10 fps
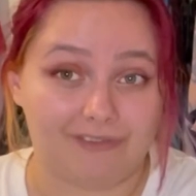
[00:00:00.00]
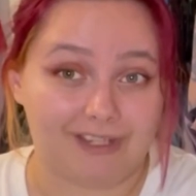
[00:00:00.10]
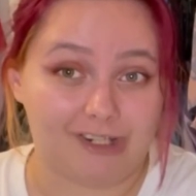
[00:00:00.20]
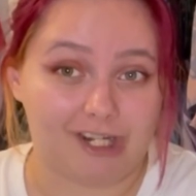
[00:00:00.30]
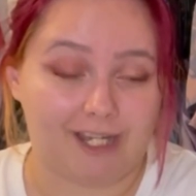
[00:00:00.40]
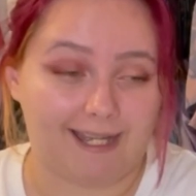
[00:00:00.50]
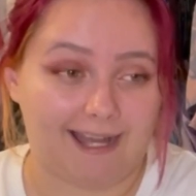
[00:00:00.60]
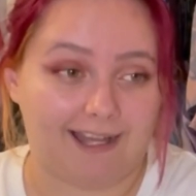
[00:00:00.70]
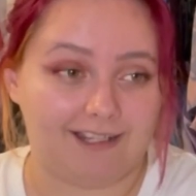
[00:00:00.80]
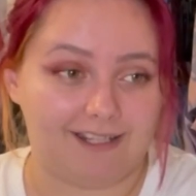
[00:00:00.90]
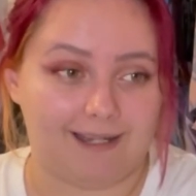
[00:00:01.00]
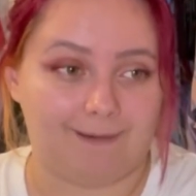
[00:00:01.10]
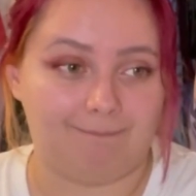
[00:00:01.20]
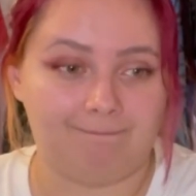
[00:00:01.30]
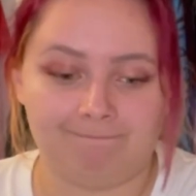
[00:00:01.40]
of this year.
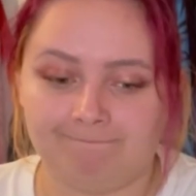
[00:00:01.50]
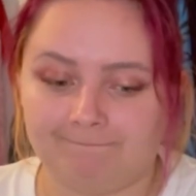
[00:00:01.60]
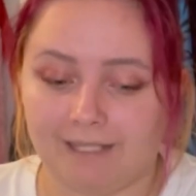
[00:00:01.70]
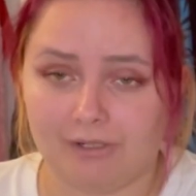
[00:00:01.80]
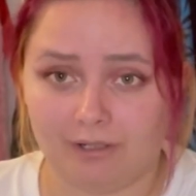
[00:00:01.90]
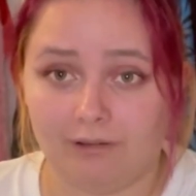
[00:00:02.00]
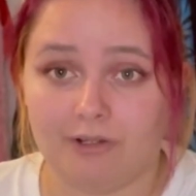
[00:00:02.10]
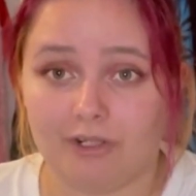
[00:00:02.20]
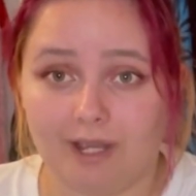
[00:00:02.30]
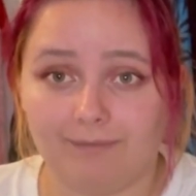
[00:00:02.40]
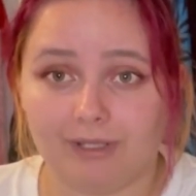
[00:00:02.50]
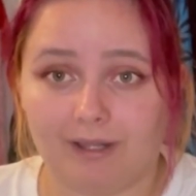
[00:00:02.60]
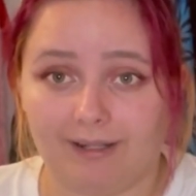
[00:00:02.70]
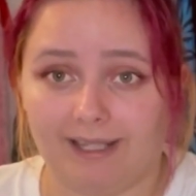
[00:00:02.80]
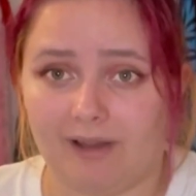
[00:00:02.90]
And it took a long time to
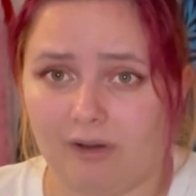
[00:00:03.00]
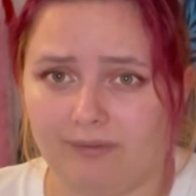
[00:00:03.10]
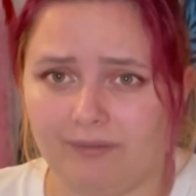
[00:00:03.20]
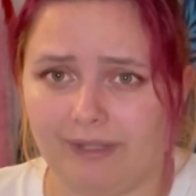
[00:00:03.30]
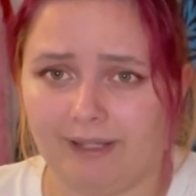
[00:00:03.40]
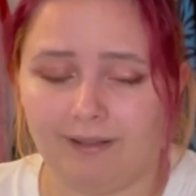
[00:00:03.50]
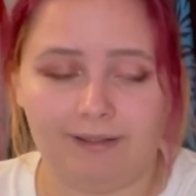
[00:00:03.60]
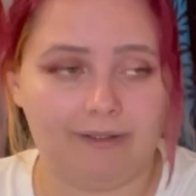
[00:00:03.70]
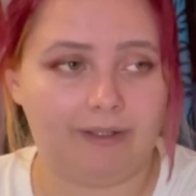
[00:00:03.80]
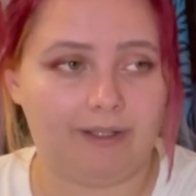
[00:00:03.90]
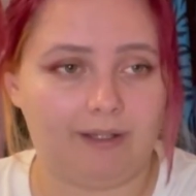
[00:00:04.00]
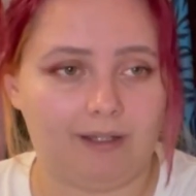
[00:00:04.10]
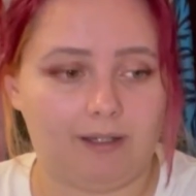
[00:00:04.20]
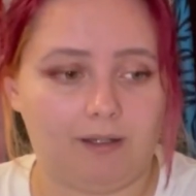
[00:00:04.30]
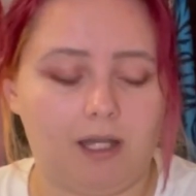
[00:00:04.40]
kind of get off of it.
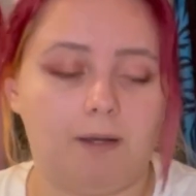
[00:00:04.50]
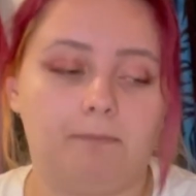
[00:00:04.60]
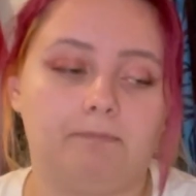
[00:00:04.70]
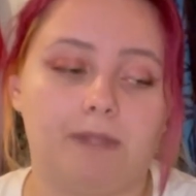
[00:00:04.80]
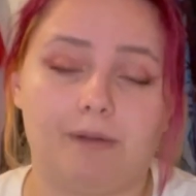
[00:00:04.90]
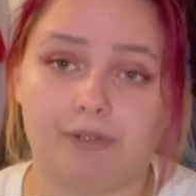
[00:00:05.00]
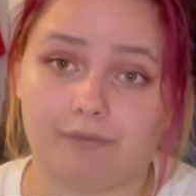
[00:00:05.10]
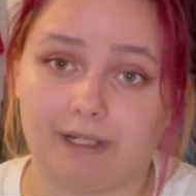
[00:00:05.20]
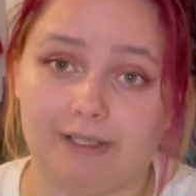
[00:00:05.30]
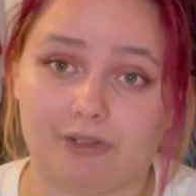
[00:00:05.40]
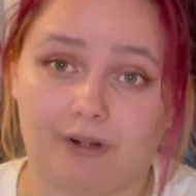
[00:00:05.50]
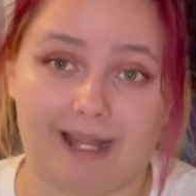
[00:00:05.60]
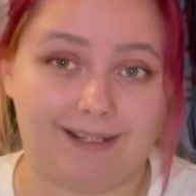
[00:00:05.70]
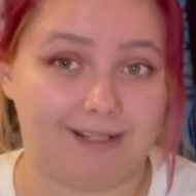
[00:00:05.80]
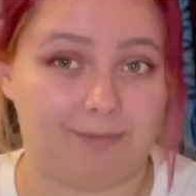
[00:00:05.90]
It was a really strong
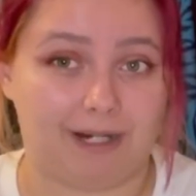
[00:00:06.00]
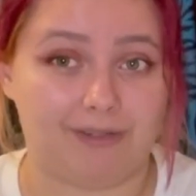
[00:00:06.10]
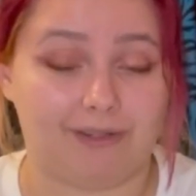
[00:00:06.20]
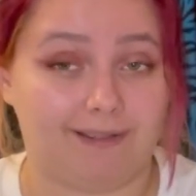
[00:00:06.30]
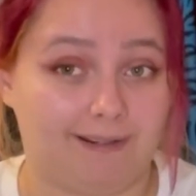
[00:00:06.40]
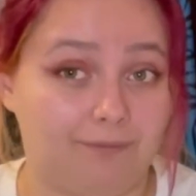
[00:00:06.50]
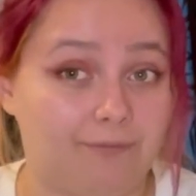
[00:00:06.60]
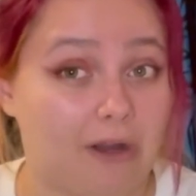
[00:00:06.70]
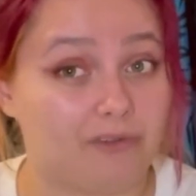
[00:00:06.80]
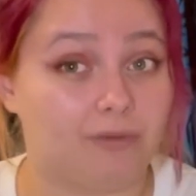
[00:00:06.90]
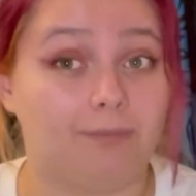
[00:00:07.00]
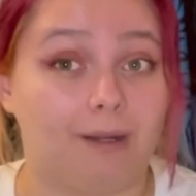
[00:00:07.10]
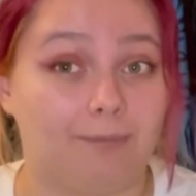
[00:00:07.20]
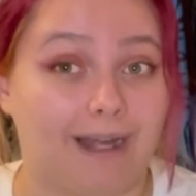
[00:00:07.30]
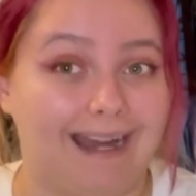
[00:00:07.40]
antidepressant and it fucked with
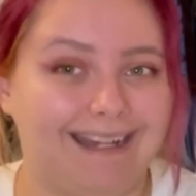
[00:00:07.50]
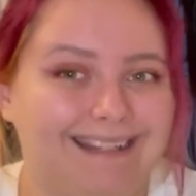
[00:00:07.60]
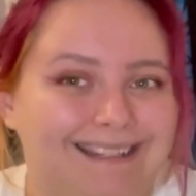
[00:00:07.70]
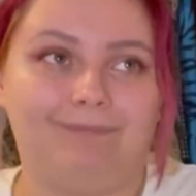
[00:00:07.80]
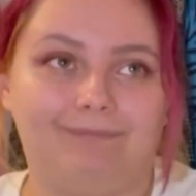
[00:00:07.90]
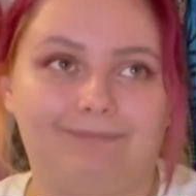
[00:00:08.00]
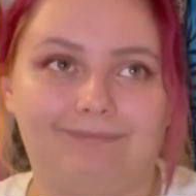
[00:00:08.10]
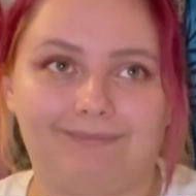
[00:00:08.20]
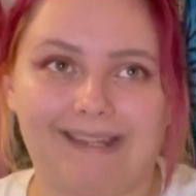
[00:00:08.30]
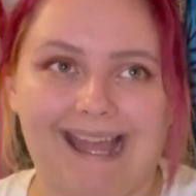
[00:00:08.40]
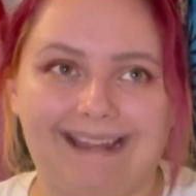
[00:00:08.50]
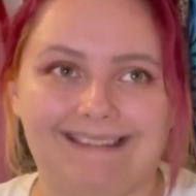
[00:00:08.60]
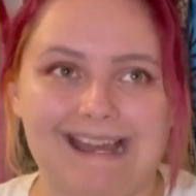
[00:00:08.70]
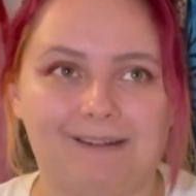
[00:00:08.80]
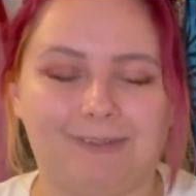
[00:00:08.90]
my brain. And
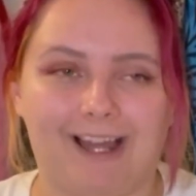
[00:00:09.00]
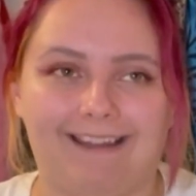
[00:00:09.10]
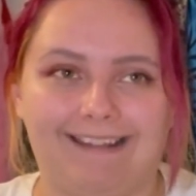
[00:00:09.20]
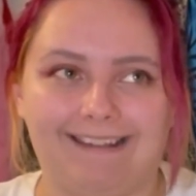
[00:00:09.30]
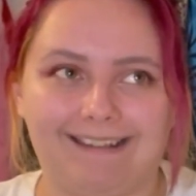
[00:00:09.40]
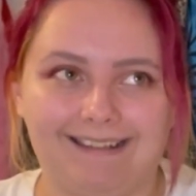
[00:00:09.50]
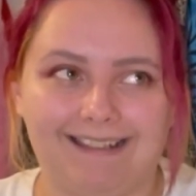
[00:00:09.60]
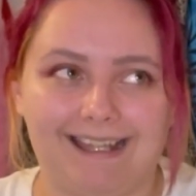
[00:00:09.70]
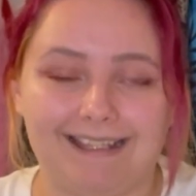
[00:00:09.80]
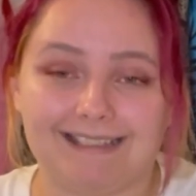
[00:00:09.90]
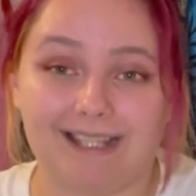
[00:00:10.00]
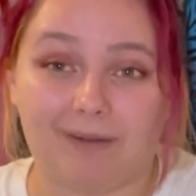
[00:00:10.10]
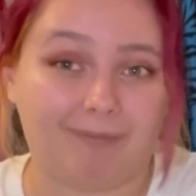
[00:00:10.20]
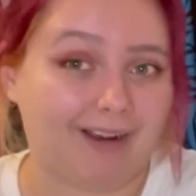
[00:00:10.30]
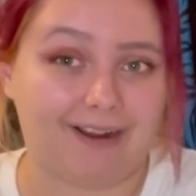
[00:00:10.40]
now like, it's
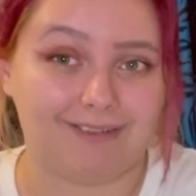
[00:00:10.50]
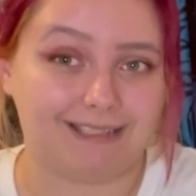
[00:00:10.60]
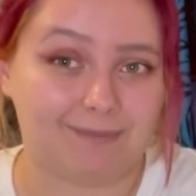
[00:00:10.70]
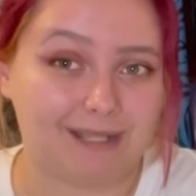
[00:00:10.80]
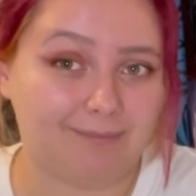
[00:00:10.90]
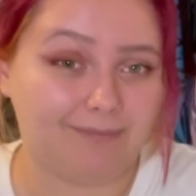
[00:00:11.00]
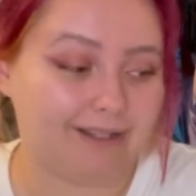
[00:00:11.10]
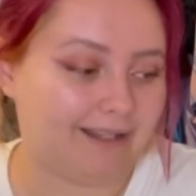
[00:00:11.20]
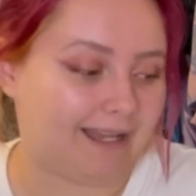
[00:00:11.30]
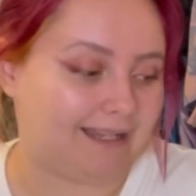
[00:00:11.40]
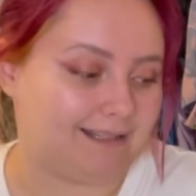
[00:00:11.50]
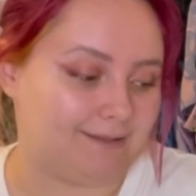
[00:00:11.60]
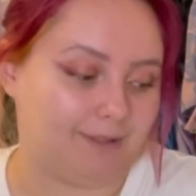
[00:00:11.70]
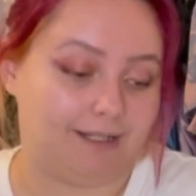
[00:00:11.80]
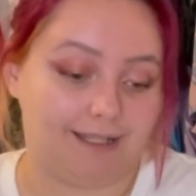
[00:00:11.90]
come back around September and it's
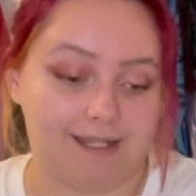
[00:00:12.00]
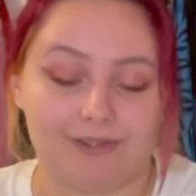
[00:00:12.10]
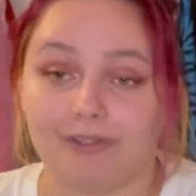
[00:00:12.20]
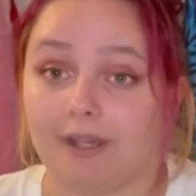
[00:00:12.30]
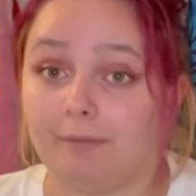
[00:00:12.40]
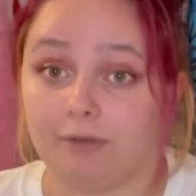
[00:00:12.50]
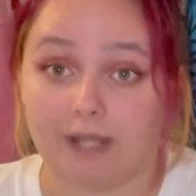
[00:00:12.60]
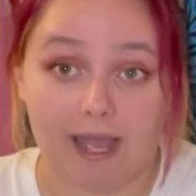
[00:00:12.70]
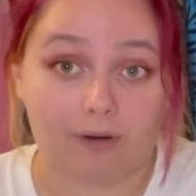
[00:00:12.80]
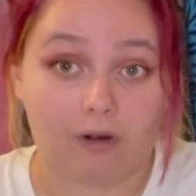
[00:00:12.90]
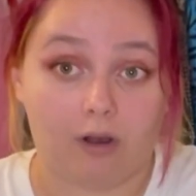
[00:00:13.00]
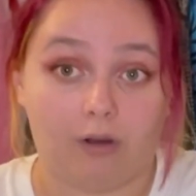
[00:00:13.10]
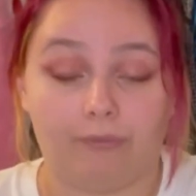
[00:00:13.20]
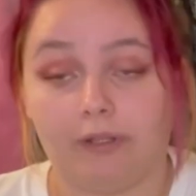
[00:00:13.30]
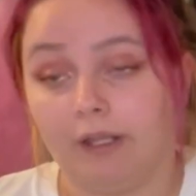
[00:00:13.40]
been a year since I moved out
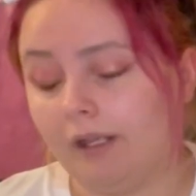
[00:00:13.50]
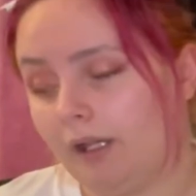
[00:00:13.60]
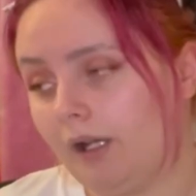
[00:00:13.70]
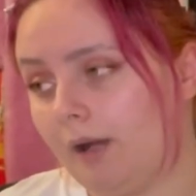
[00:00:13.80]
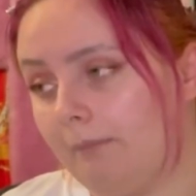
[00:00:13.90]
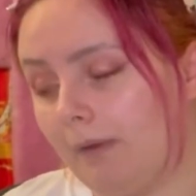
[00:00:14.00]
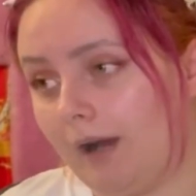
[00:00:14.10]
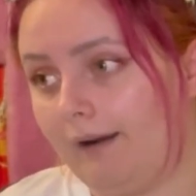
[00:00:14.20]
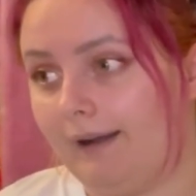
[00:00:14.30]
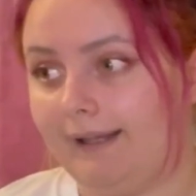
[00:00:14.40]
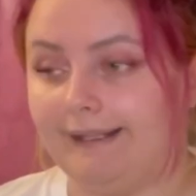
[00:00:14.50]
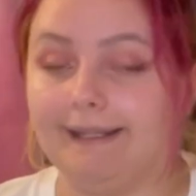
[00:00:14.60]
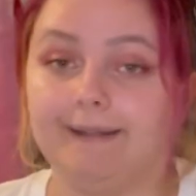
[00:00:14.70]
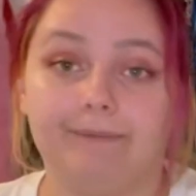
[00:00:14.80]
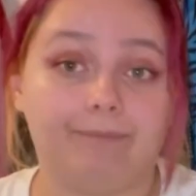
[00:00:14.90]
of my